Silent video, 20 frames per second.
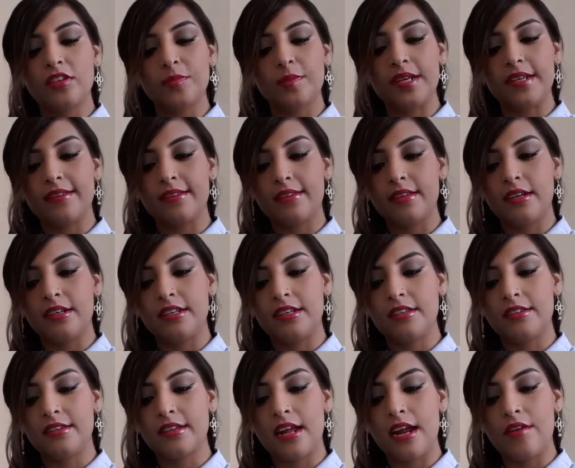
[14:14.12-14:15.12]
of space inside
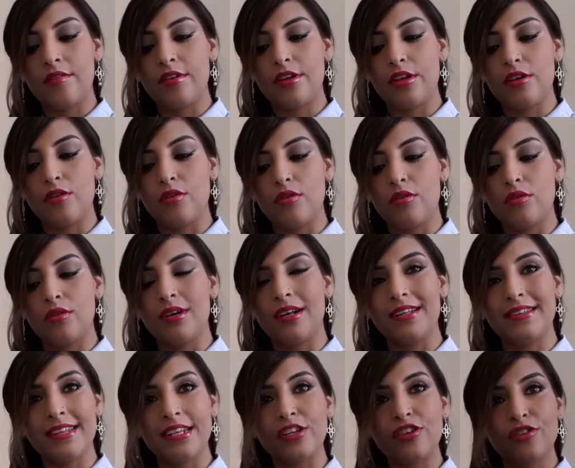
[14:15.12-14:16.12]
just to carry your
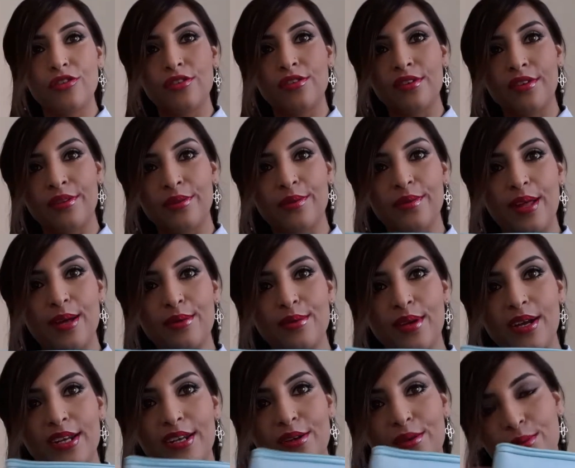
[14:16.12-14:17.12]
essentials so I thought that
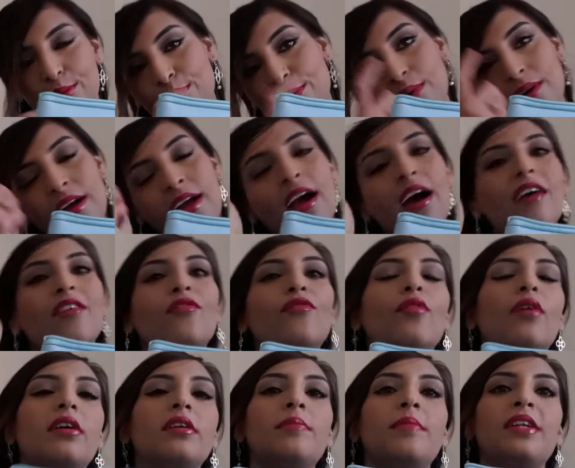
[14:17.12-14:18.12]
was kind of cool
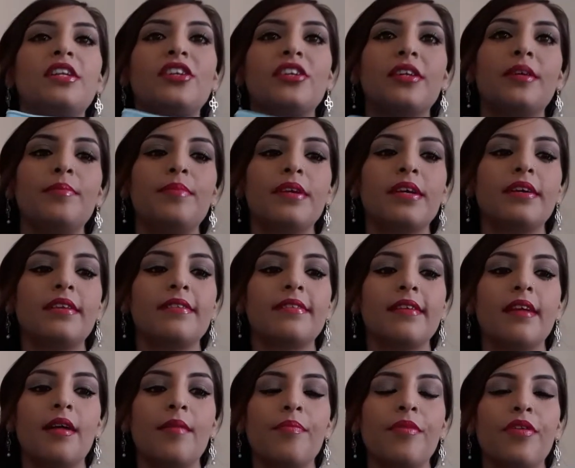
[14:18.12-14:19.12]
thought I'd mention it
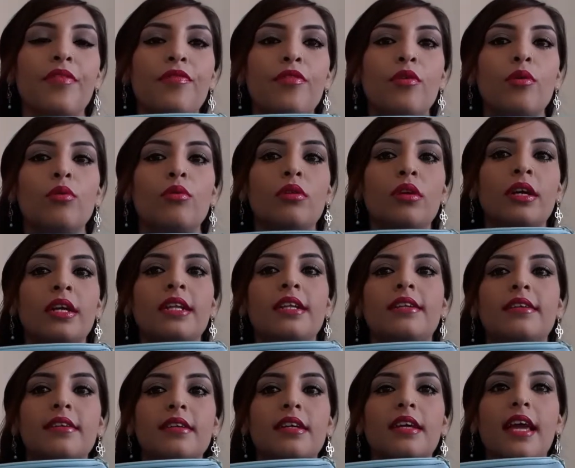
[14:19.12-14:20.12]
because um, if you're
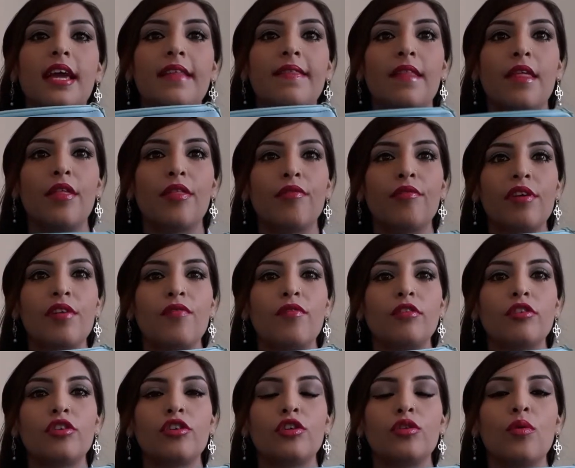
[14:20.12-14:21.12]
looking into getting the 3
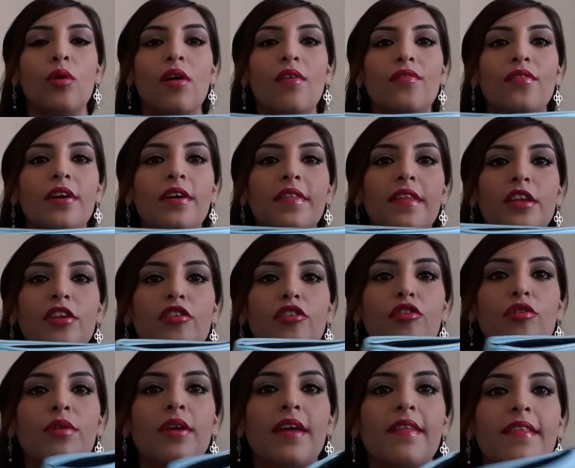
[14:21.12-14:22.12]
for 2 offer then
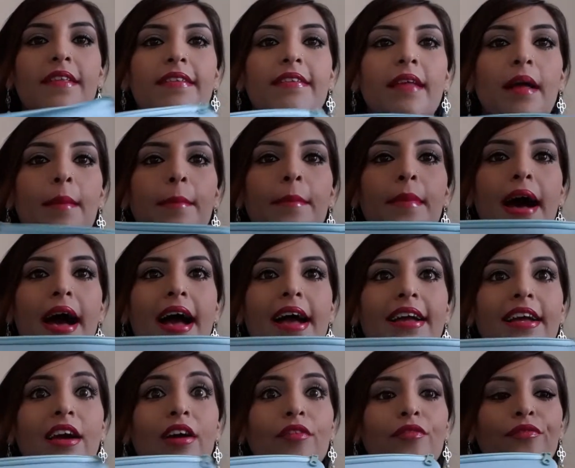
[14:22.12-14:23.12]
you do get this
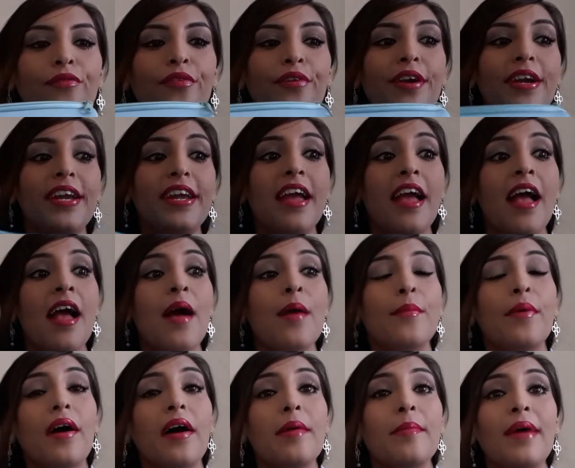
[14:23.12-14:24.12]
bag free
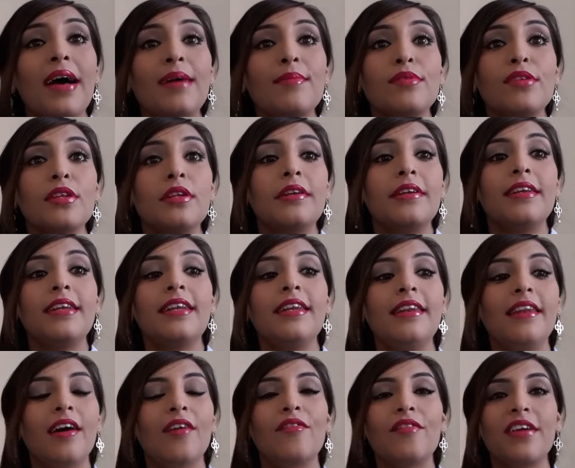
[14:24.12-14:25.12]
but I'm absolutely
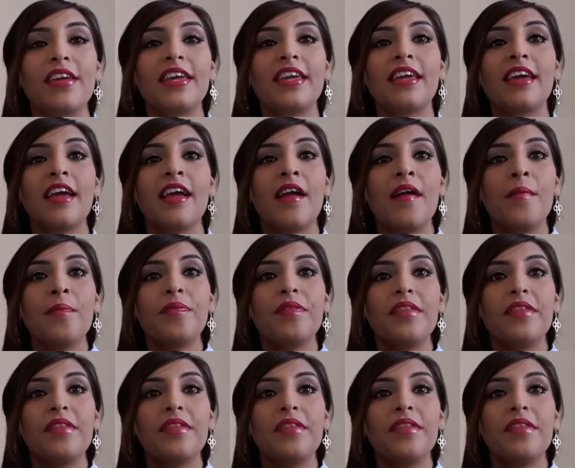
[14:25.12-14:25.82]
loving